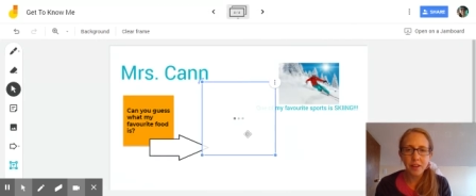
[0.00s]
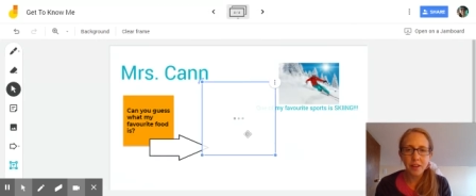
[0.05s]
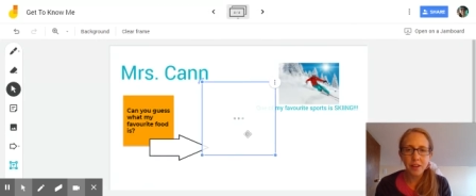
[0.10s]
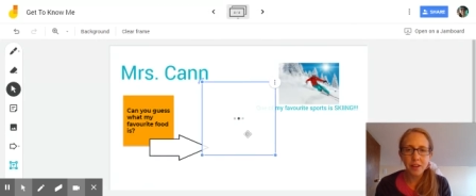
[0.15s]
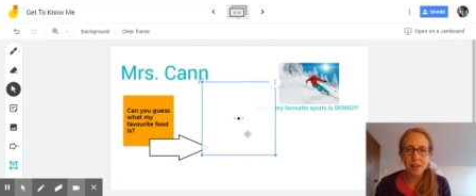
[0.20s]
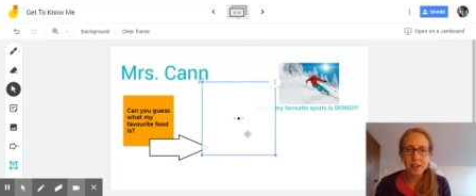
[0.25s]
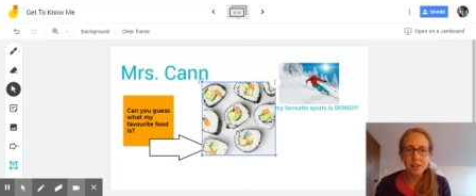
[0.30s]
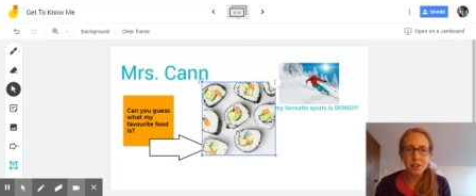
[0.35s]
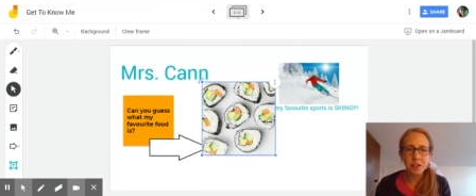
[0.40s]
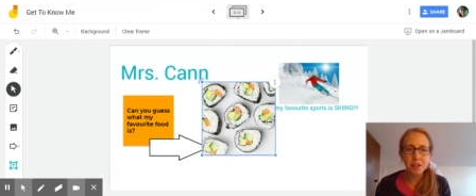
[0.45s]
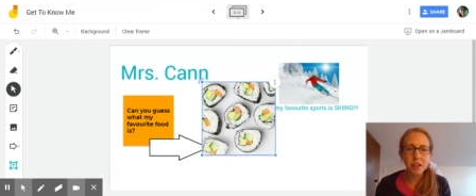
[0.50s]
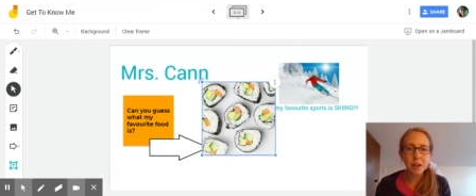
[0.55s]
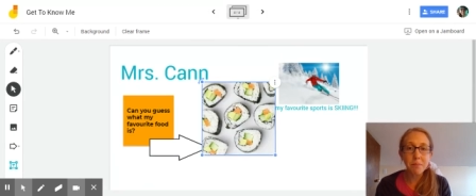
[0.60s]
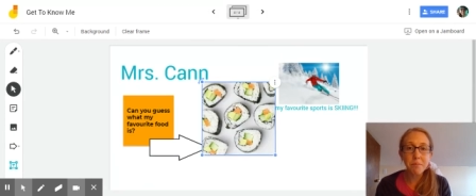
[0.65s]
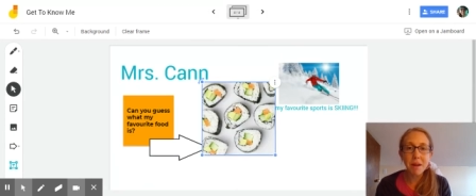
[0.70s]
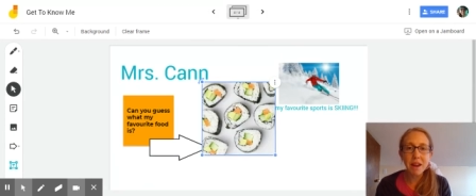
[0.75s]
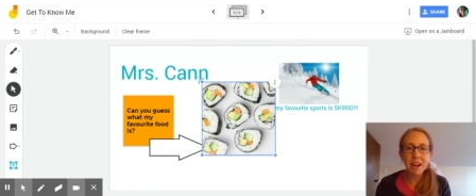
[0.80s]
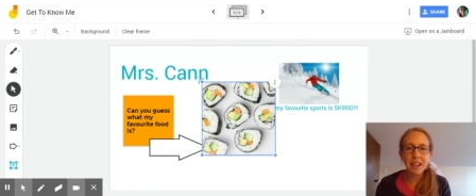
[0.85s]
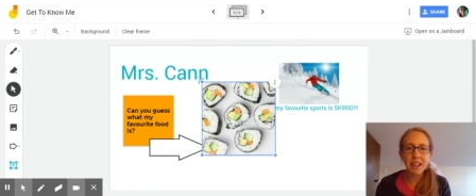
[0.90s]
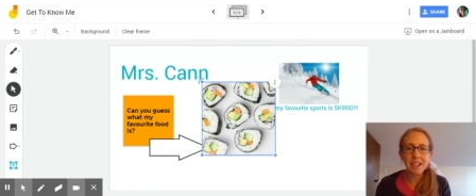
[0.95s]
So you can
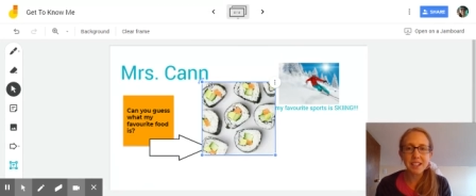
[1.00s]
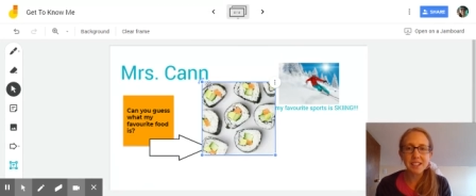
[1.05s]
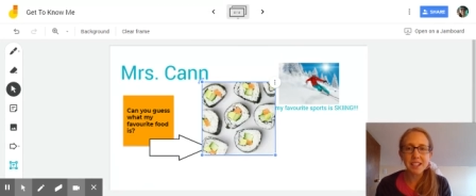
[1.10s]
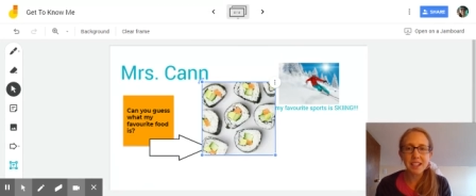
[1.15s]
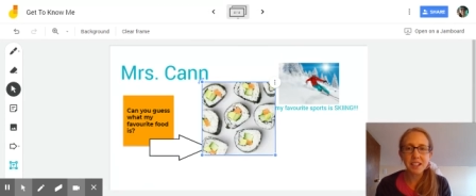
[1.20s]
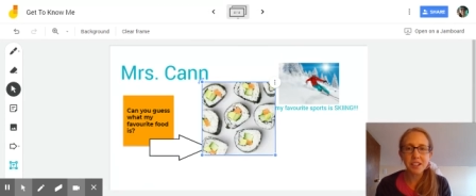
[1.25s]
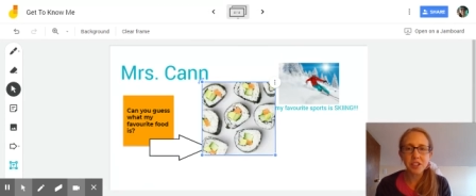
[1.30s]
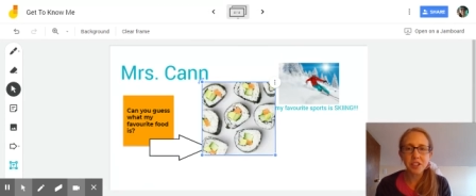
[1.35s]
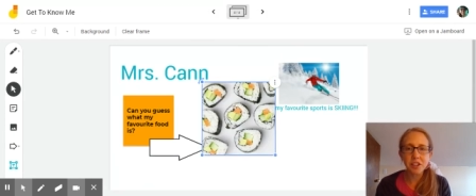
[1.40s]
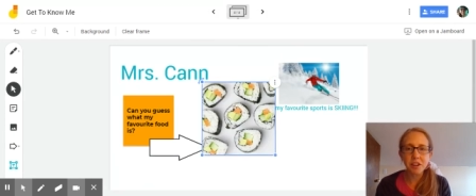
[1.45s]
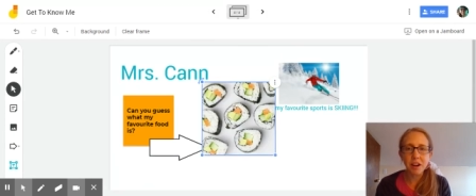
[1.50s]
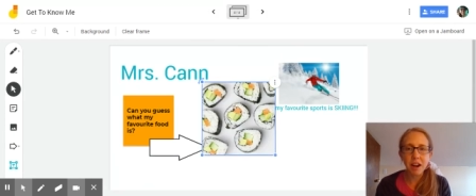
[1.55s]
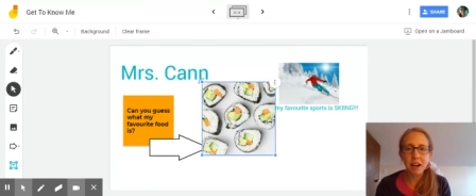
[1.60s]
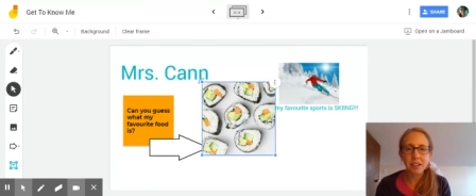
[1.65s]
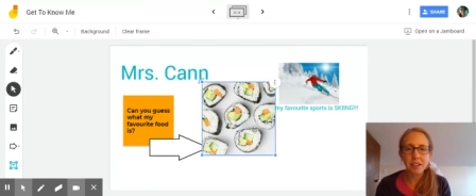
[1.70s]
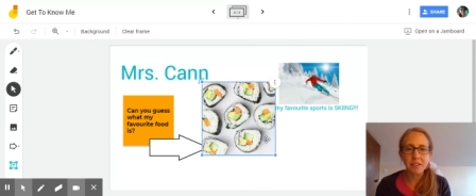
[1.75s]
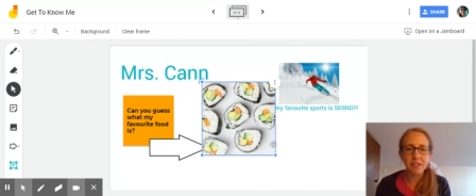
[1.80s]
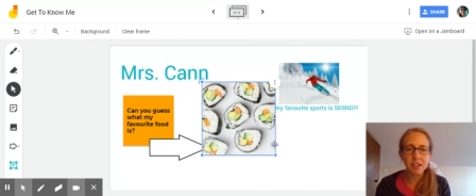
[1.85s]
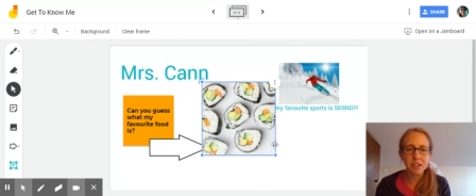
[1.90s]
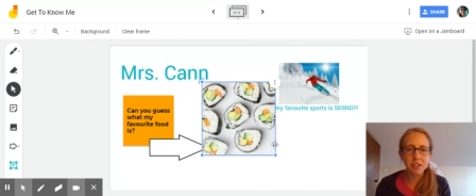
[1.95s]
make it as
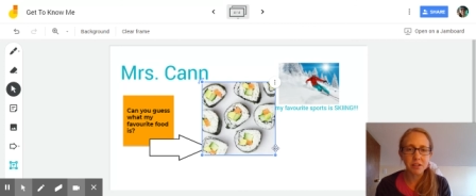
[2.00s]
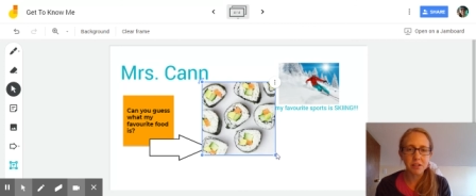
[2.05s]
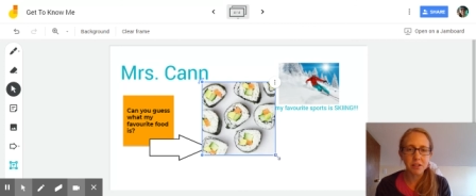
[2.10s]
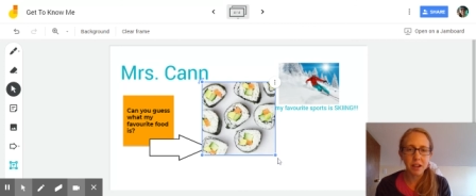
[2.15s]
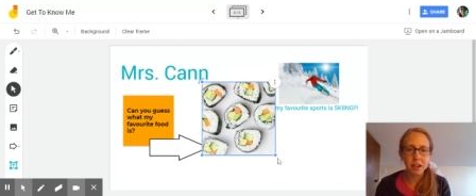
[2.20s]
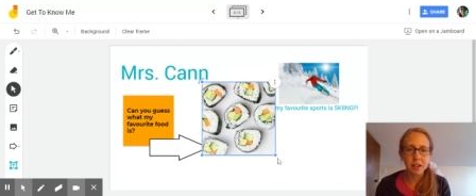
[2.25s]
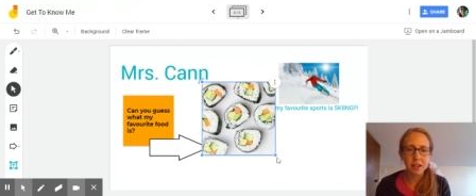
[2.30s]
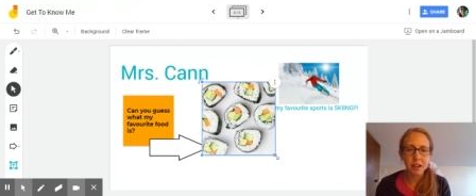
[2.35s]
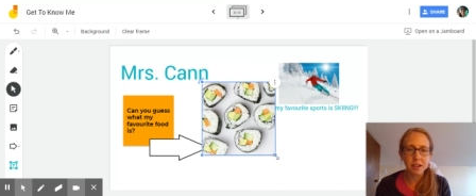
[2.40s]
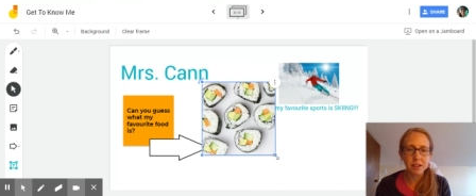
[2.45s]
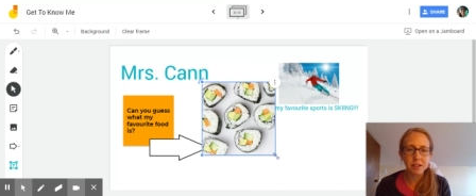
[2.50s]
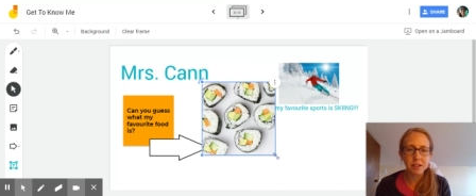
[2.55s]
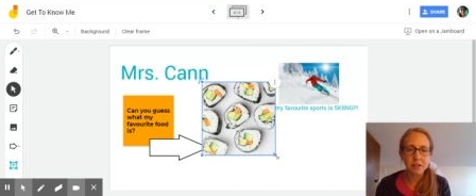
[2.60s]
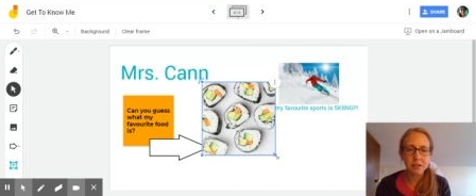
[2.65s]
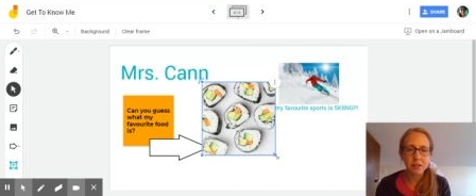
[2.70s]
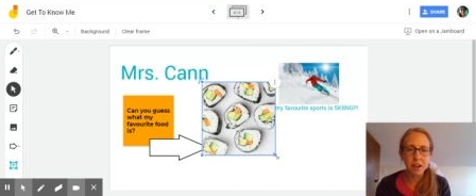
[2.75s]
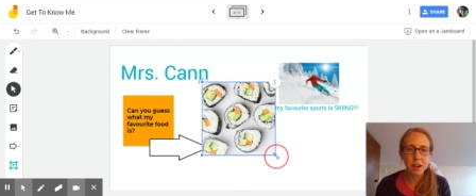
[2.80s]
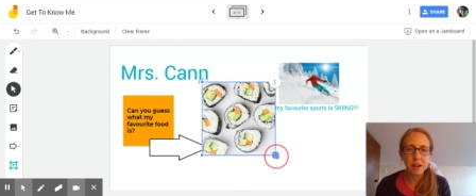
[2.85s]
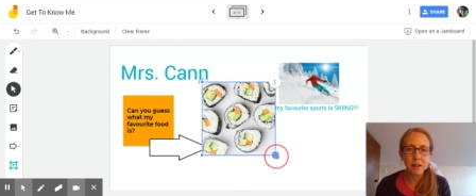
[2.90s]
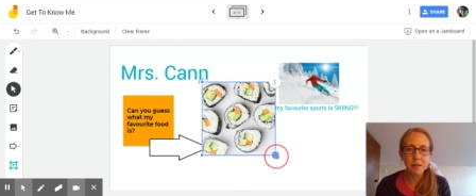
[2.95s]
interactive as you like, guys,
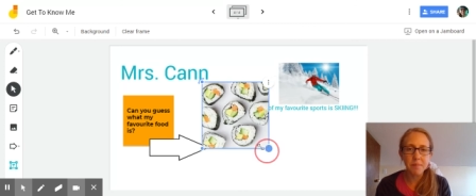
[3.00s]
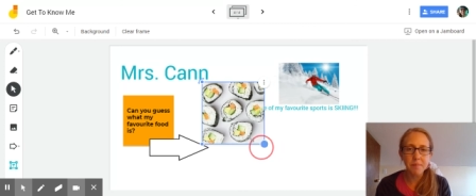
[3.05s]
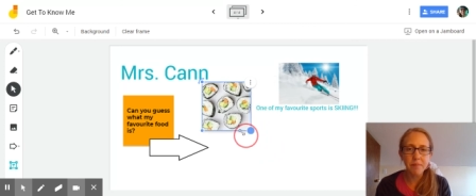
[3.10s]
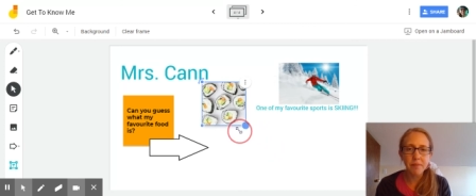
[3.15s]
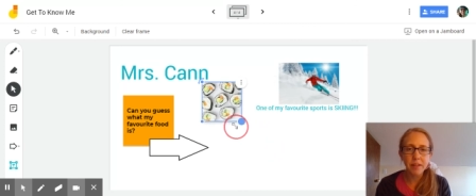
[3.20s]
okay?